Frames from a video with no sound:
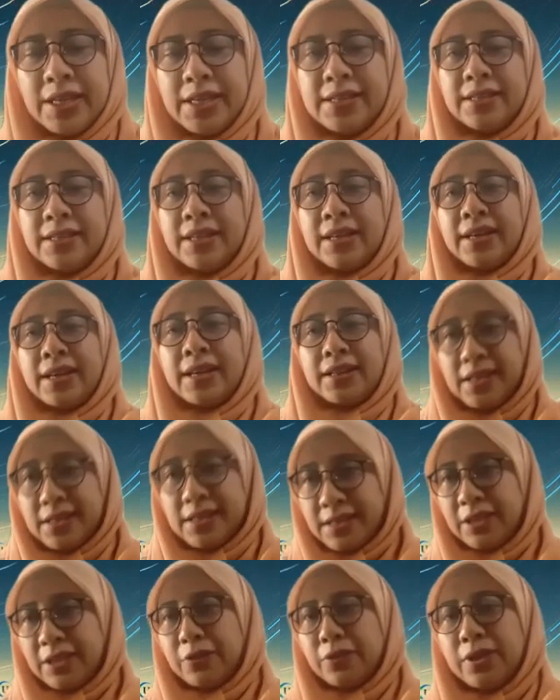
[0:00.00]
is a
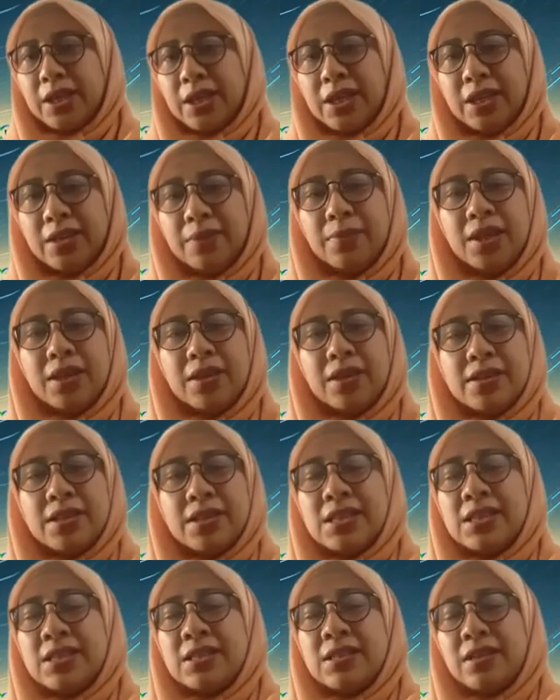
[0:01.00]
Cartesian coordinate, because